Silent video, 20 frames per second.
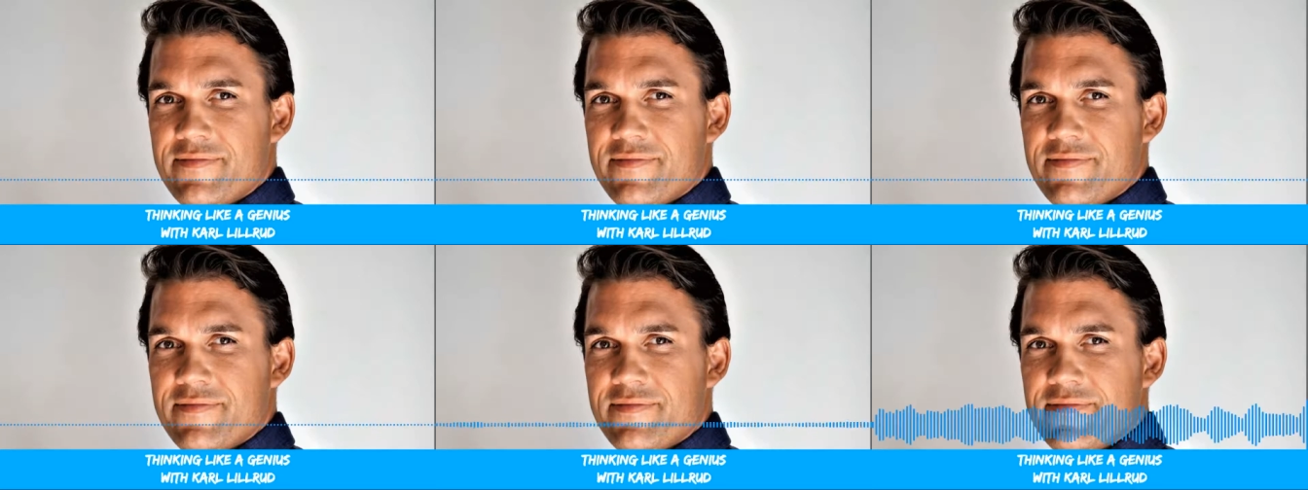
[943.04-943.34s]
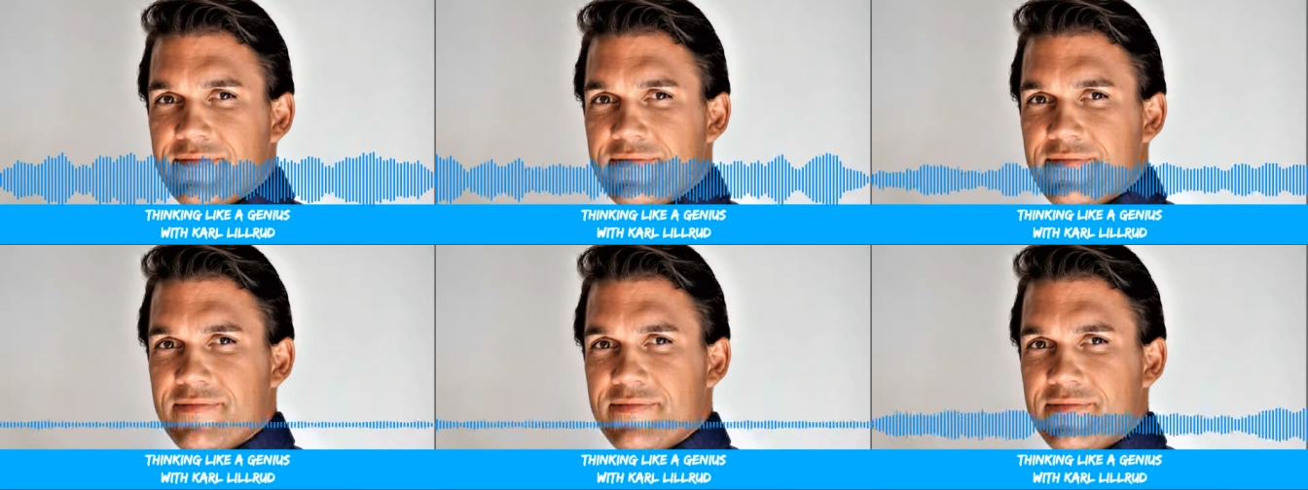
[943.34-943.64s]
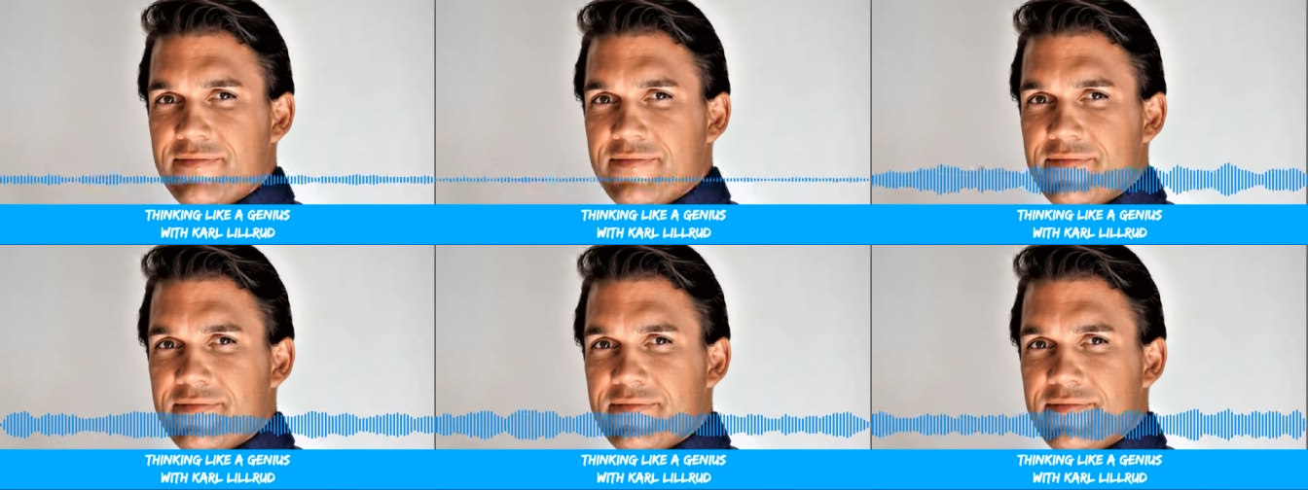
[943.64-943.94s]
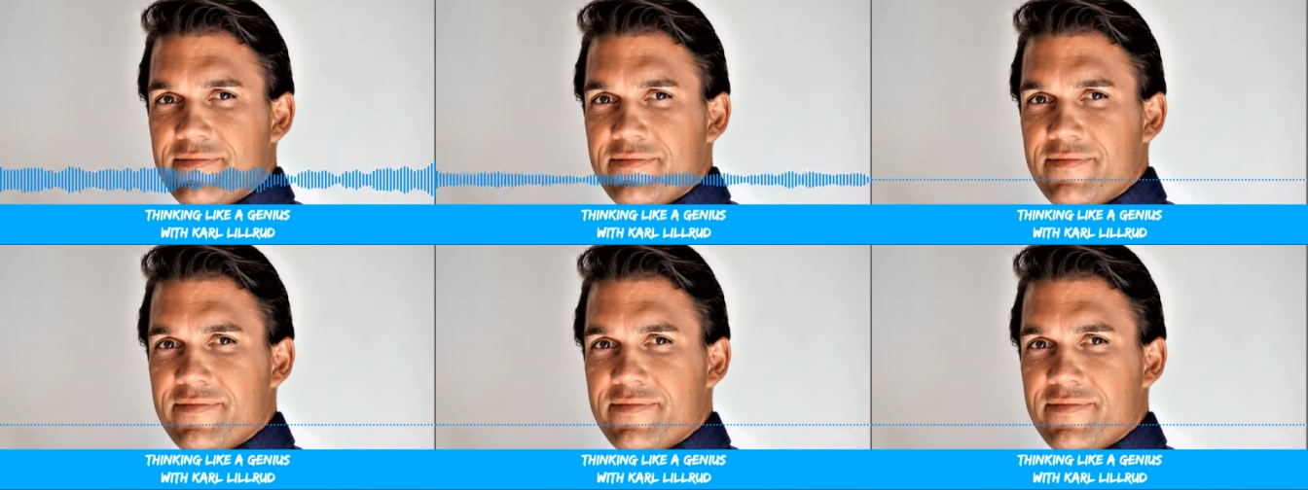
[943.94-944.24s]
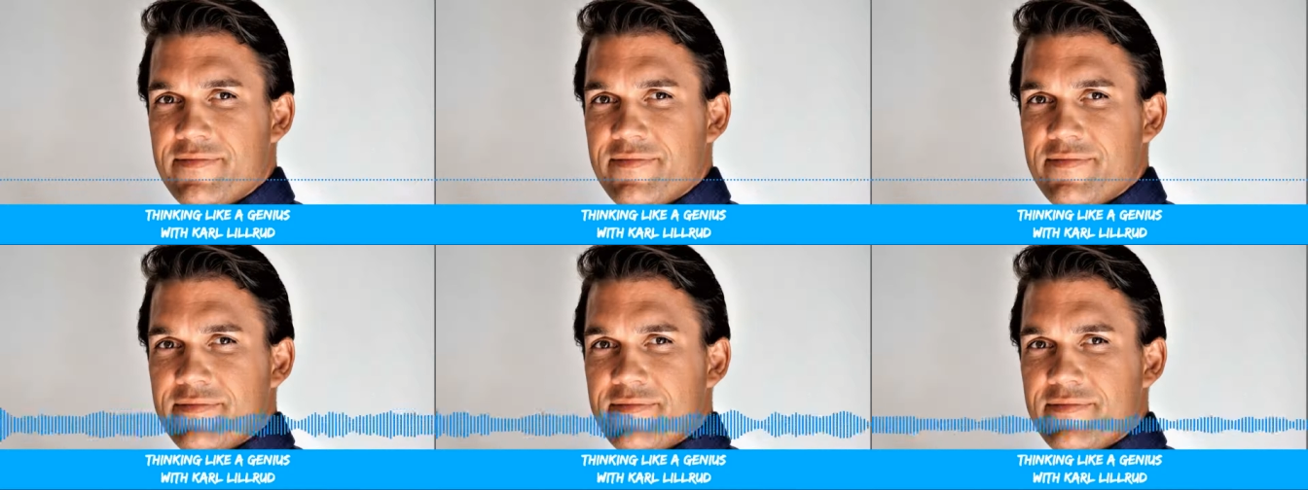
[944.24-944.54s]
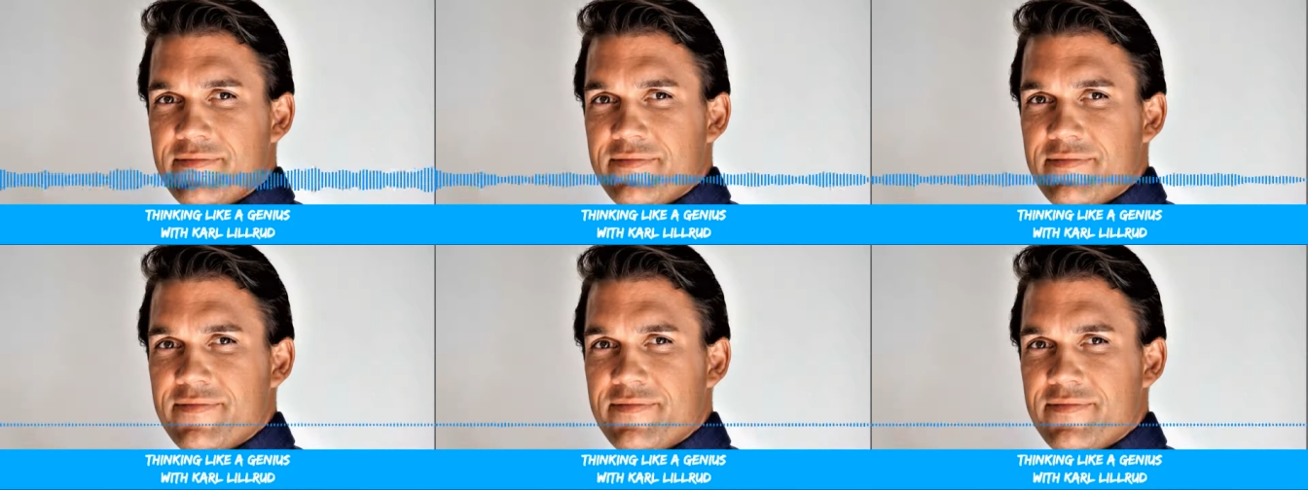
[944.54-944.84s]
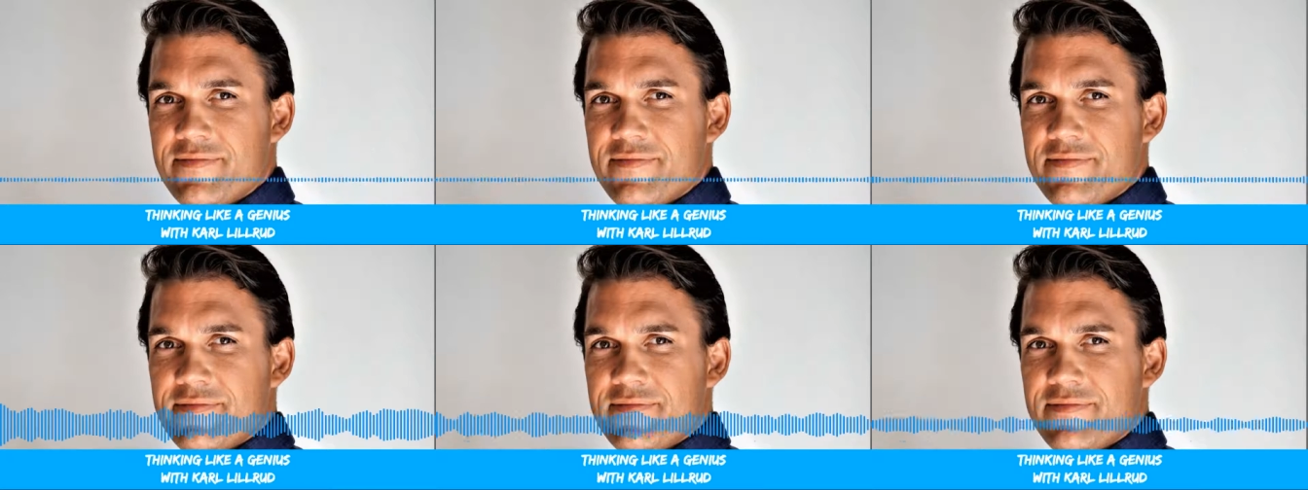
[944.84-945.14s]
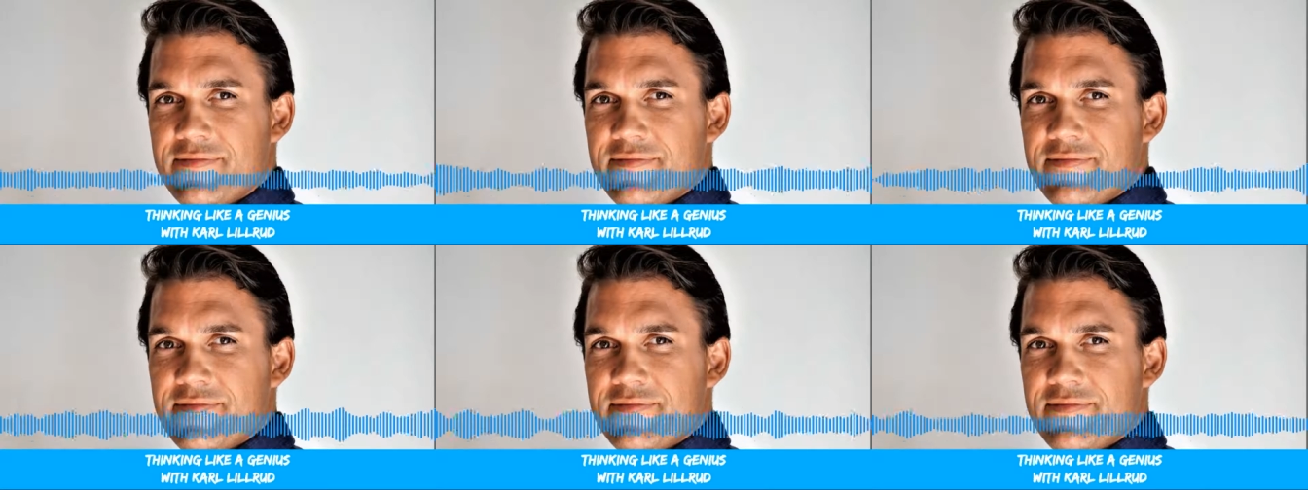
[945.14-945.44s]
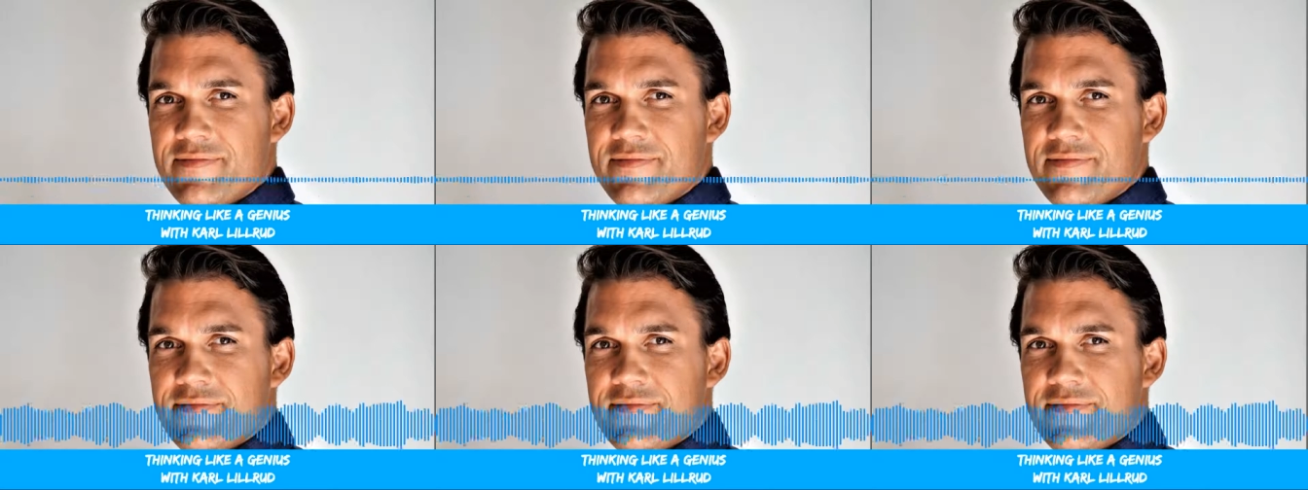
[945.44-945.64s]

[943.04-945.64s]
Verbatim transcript: parts of your uh, say knowledge,